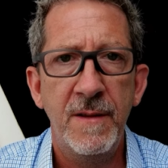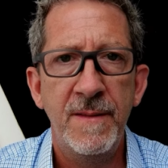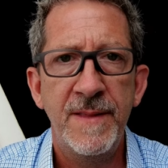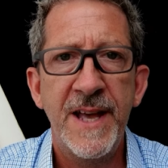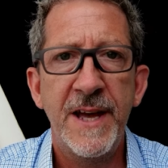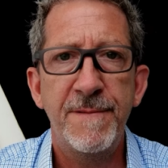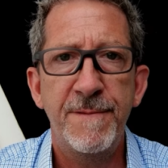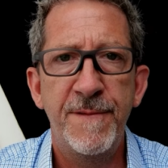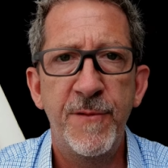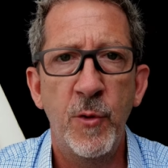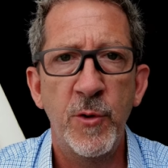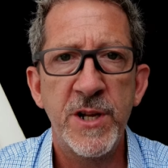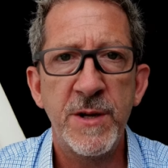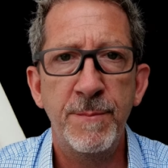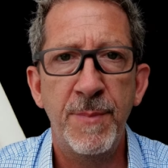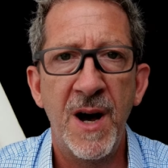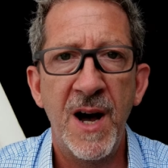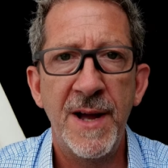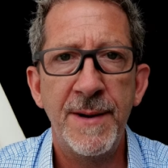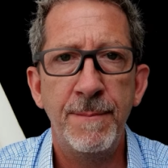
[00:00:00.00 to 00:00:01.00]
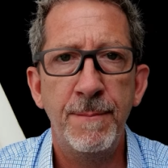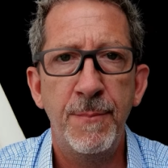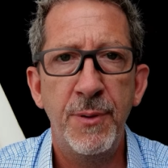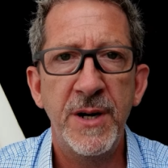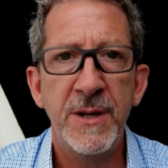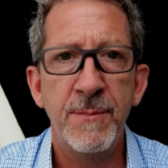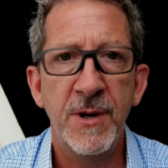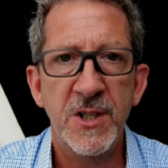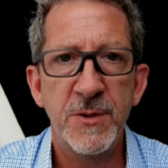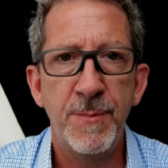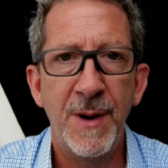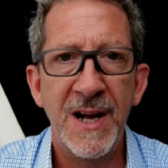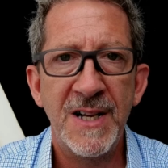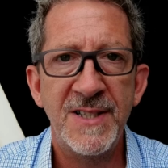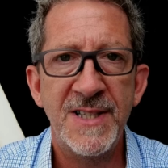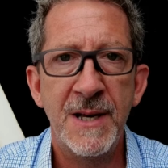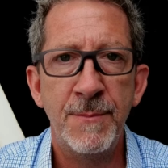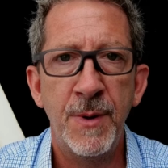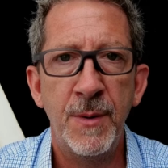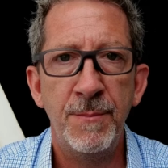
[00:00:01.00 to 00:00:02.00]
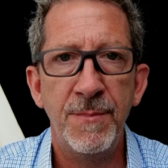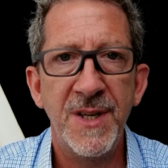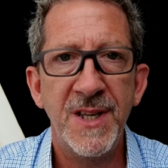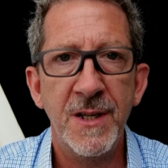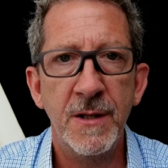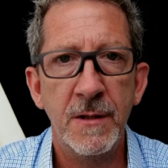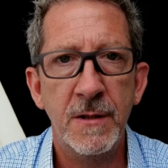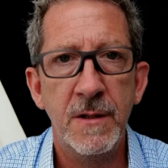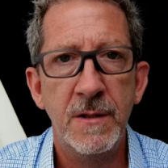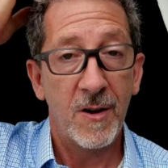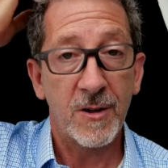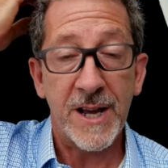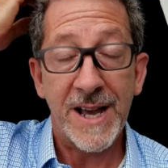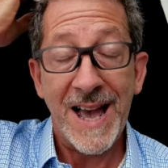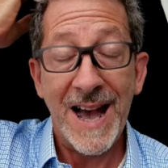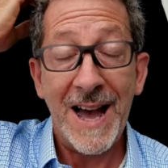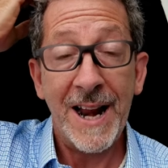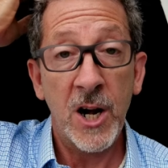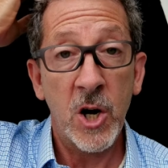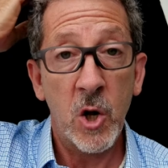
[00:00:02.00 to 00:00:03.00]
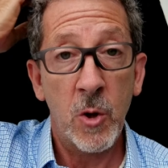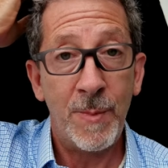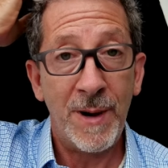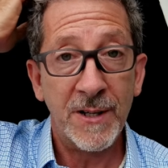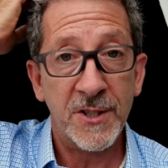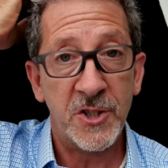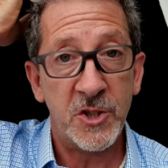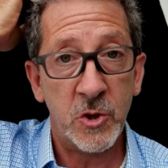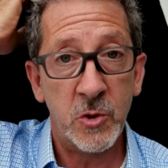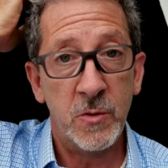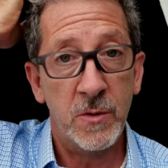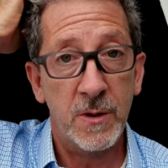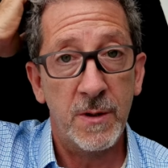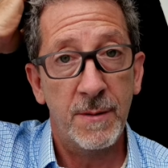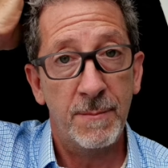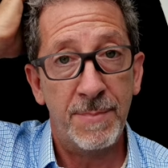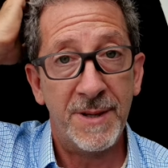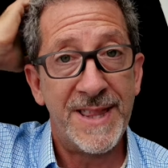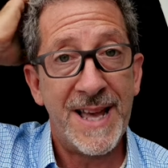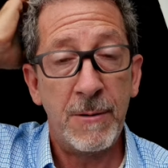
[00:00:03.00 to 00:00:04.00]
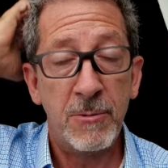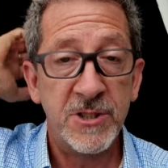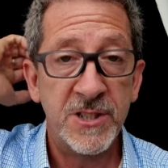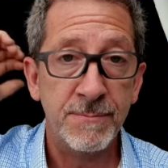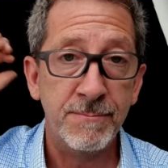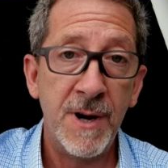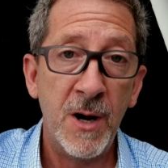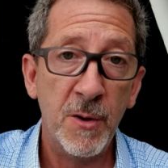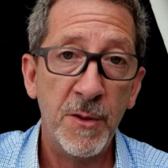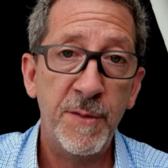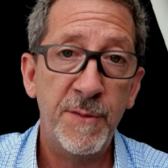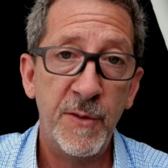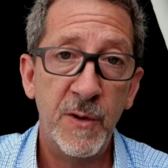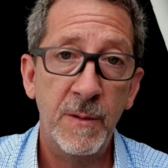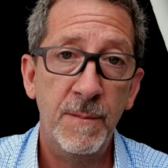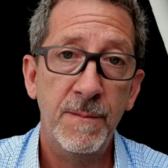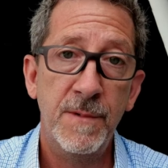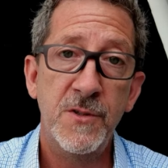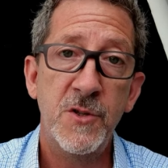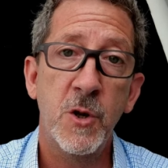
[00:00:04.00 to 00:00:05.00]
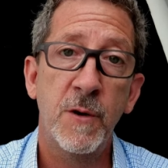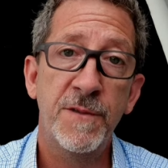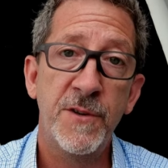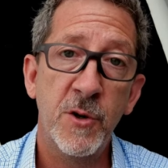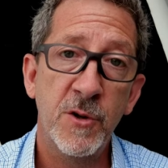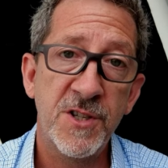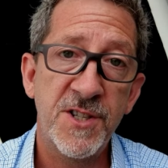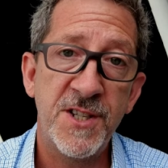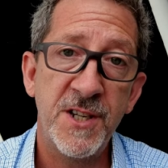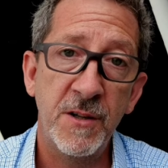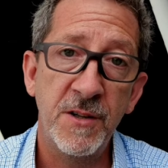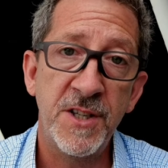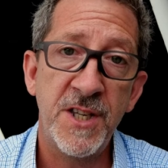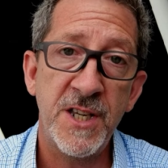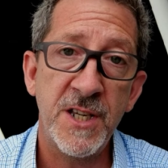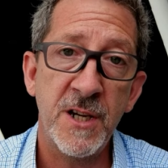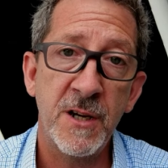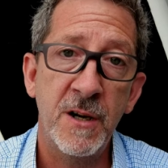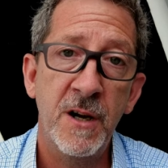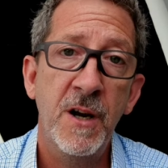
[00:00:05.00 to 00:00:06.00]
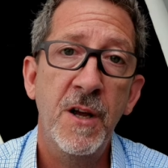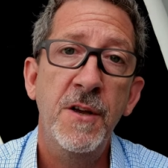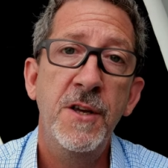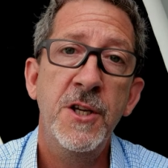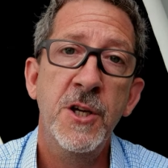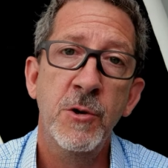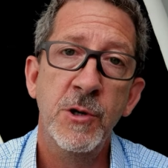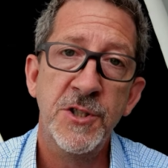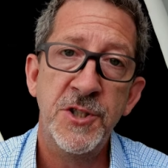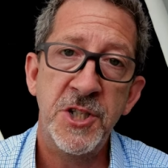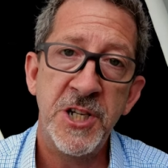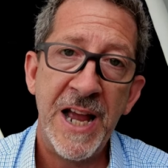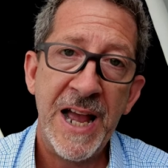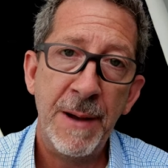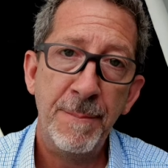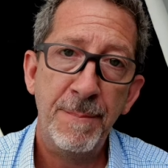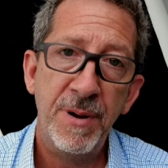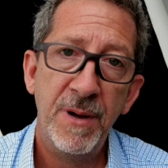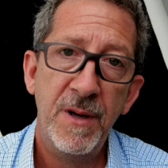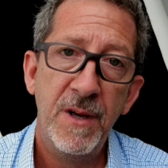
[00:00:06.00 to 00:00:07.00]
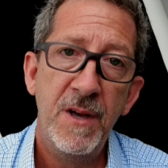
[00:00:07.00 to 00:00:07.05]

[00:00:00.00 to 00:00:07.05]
That 40 baht pretty much buys them a meal. Okay, I don't know about you, but that was a mouthful. So if you're still here, you're a champ.